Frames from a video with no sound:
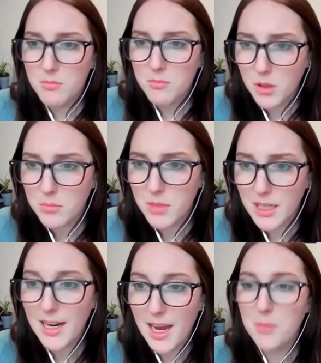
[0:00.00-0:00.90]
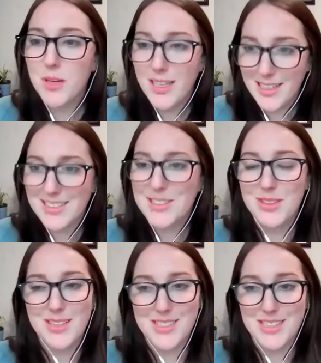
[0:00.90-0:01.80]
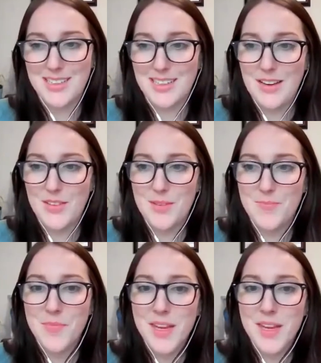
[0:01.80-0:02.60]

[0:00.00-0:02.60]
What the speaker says: in 2011.